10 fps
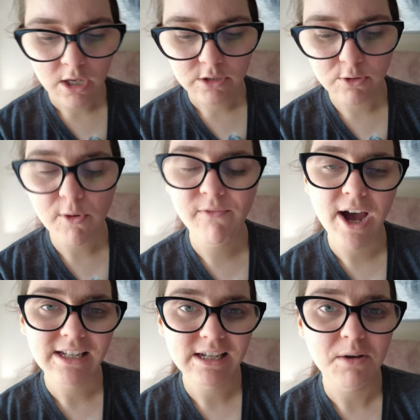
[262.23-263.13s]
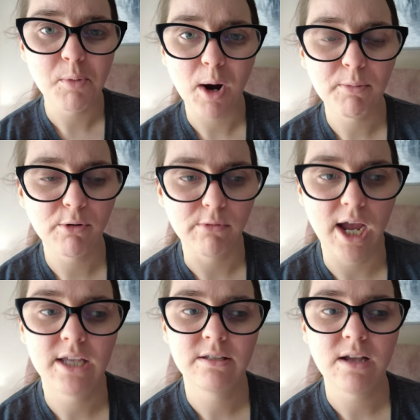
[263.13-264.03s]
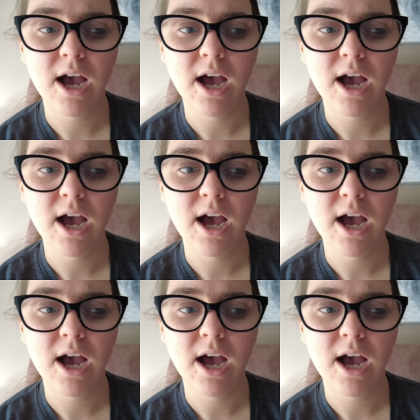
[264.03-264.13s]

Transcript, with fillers: So if I take a proper rest,